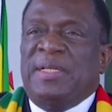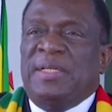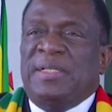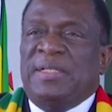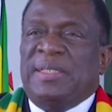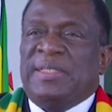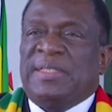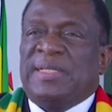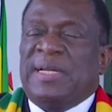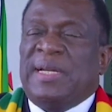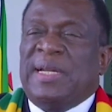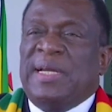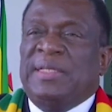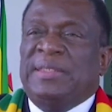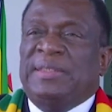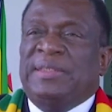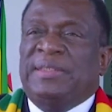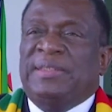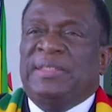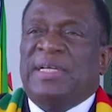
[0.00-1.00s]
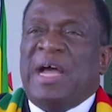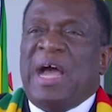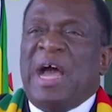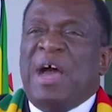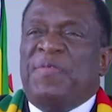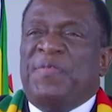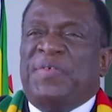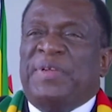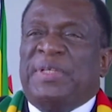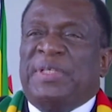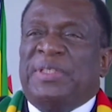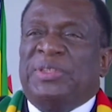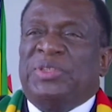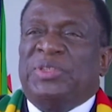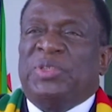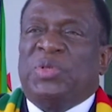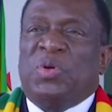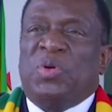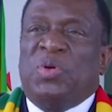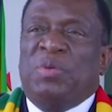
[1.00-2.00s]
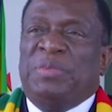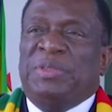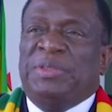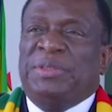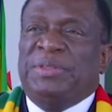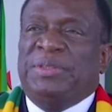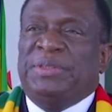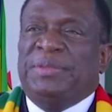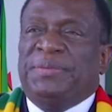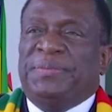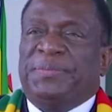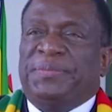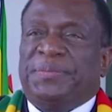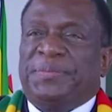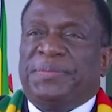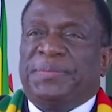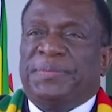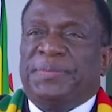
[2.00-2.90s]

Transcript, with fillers: and industrialize Africa's economies.